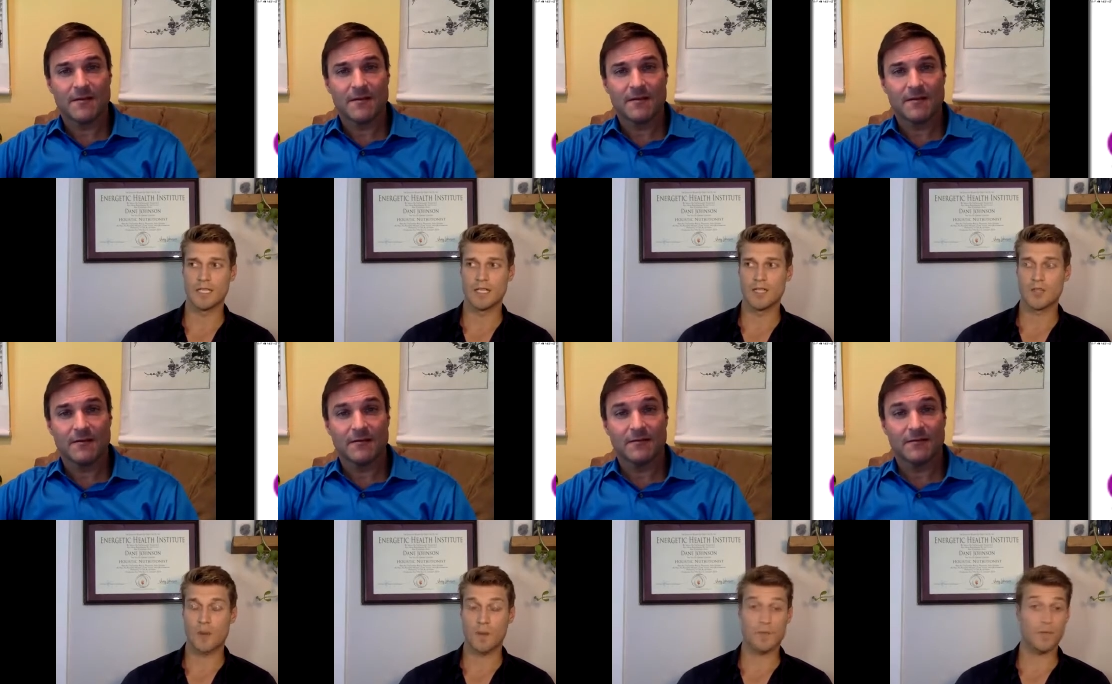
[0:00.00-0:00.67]
Speaker 1: so I
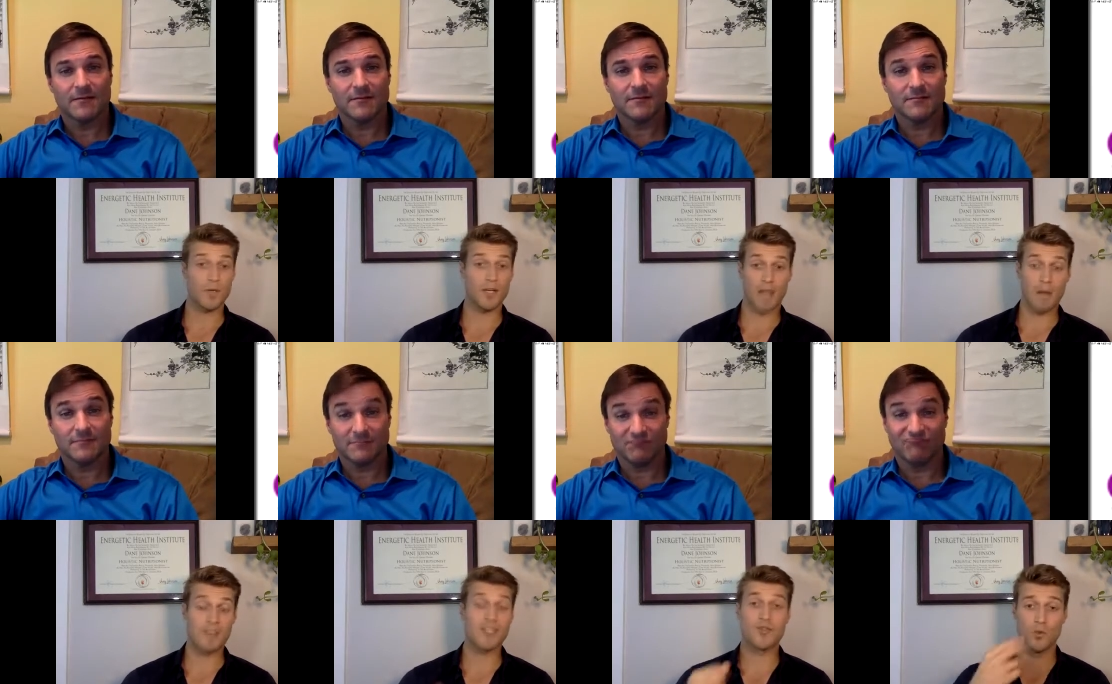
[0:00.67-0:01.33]
was pretty, I was
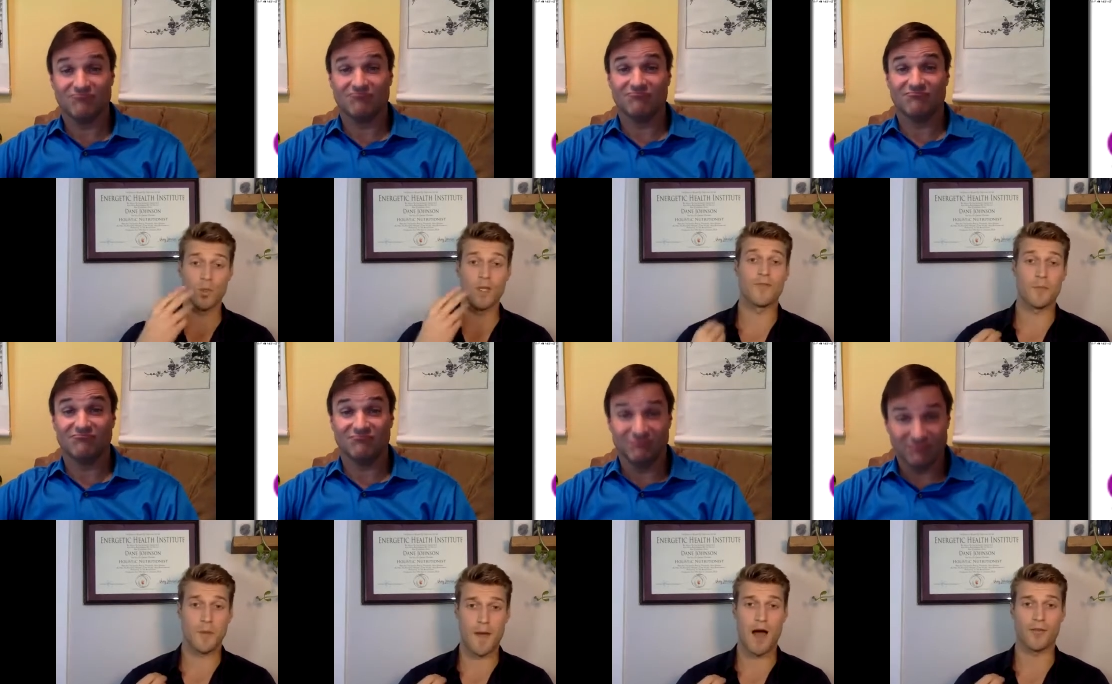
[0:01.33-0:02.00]
like drooling from the
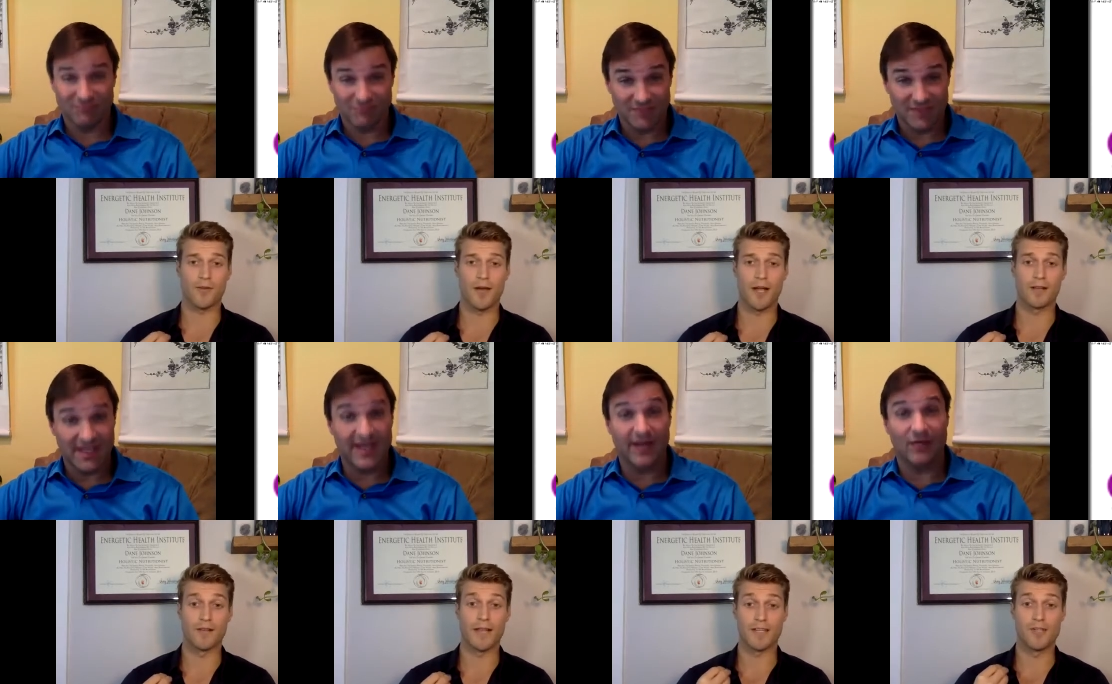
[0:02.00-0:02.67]
mouth, Greg.
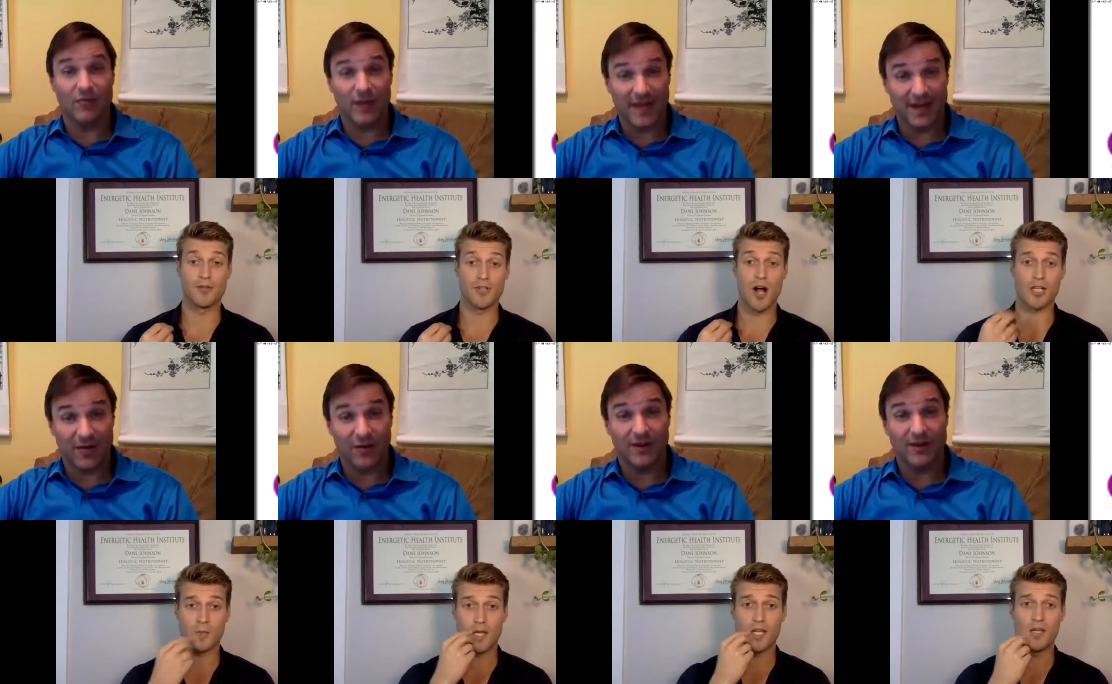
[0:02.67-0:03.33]
Like yeah, you wow. to
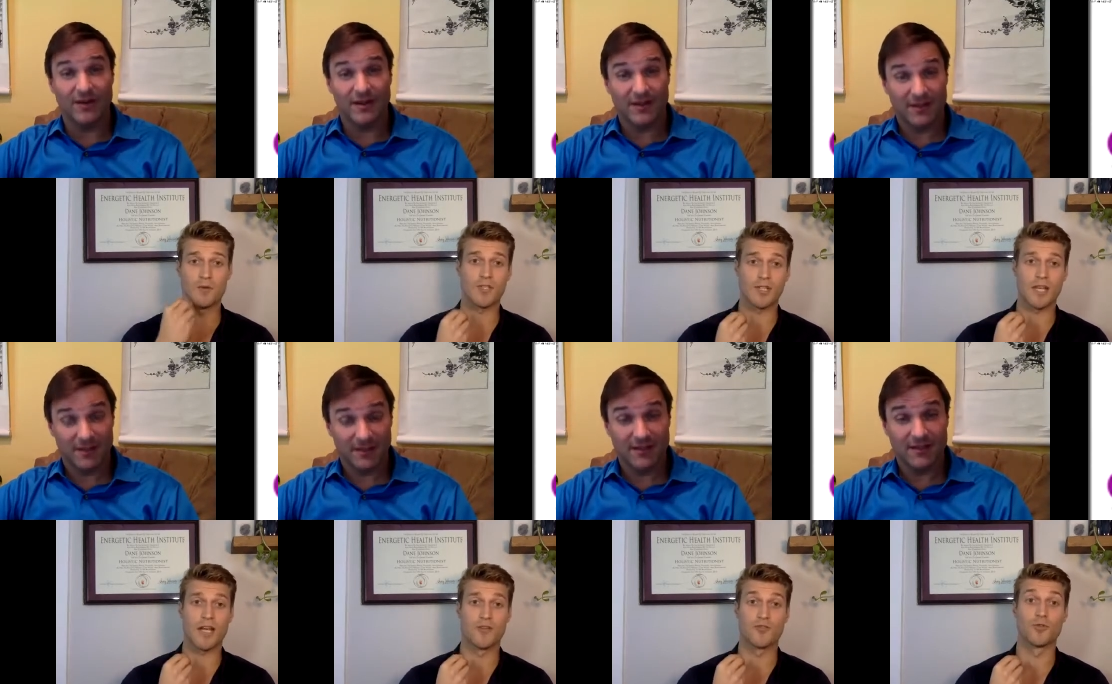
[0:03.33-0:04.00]
me, it was just
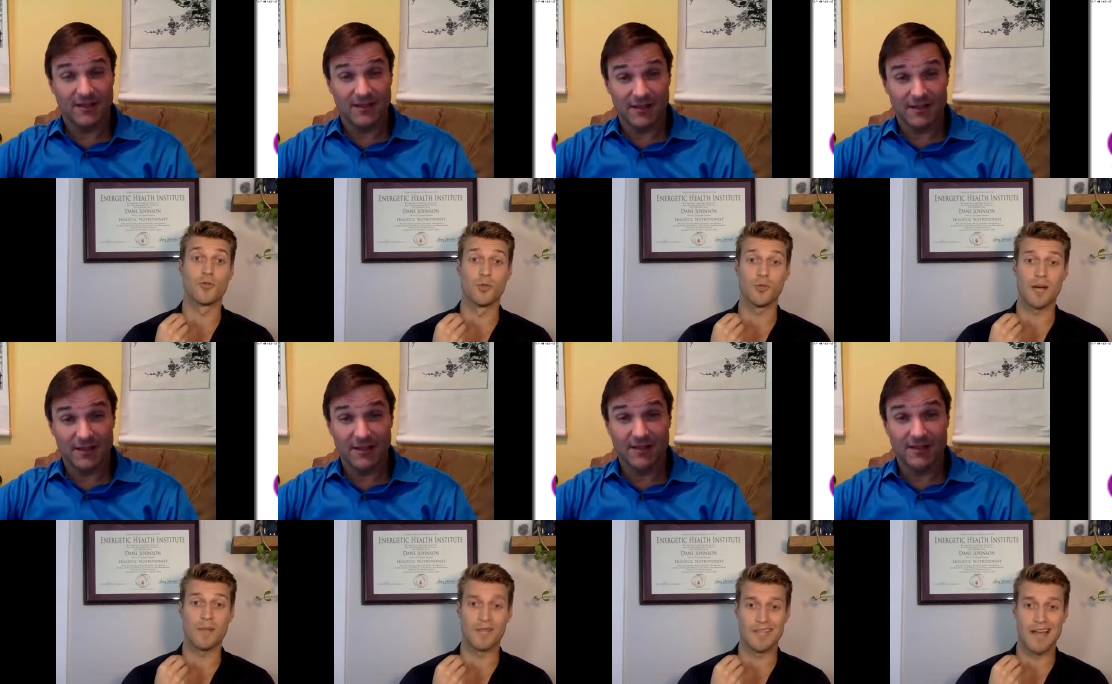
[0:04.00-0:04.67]
kind of drool
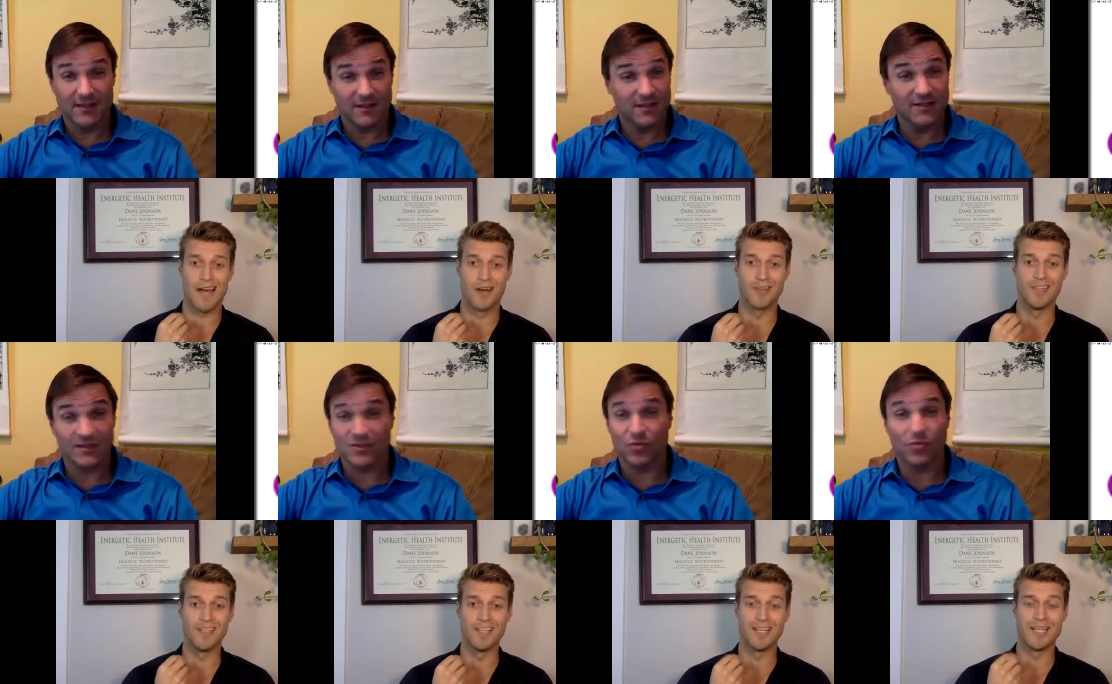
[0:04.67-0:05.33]
coming down.
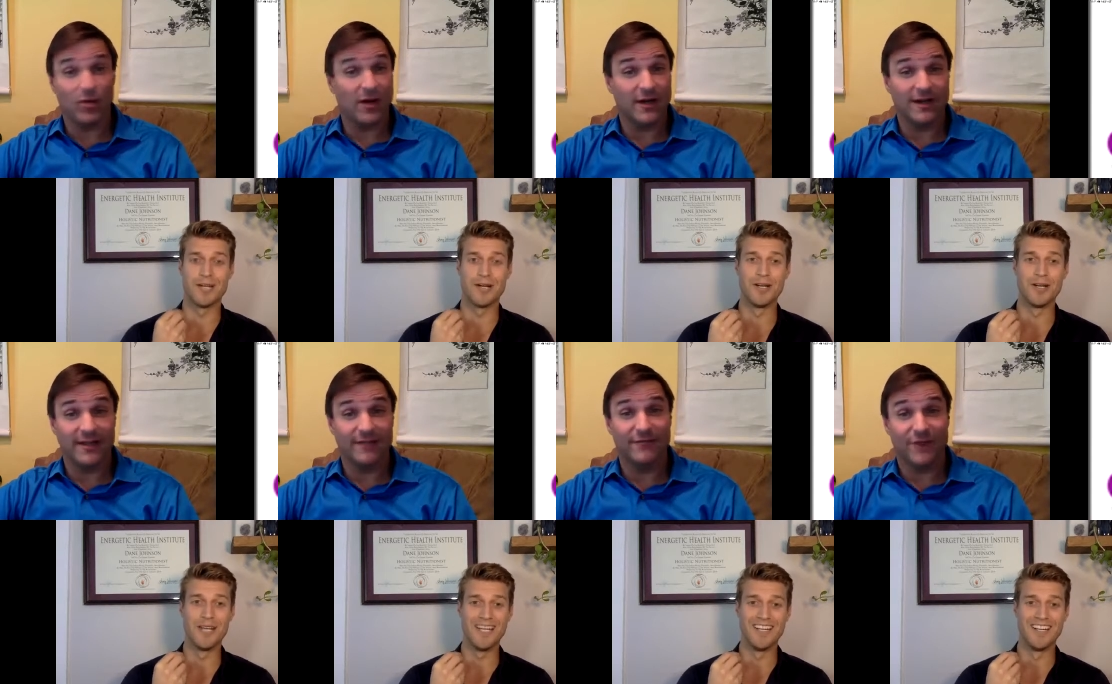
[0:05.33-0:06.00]
Just a
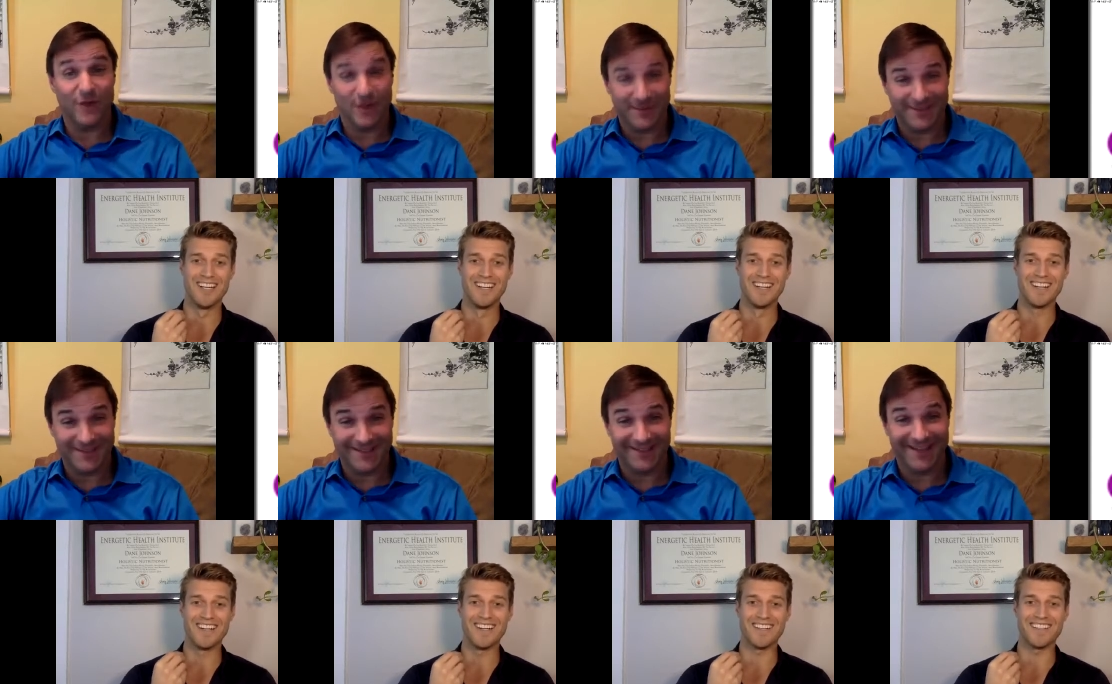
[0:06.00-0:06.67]
walking
Speaker 2: know.
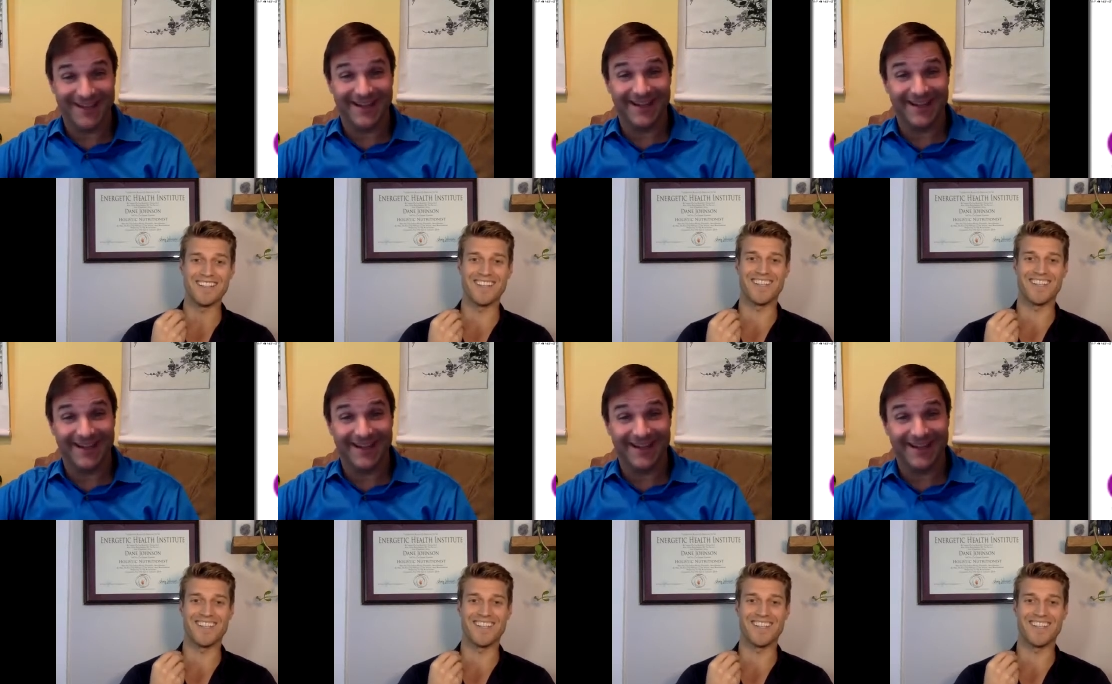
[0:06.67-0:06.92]
pharmacy, yeah.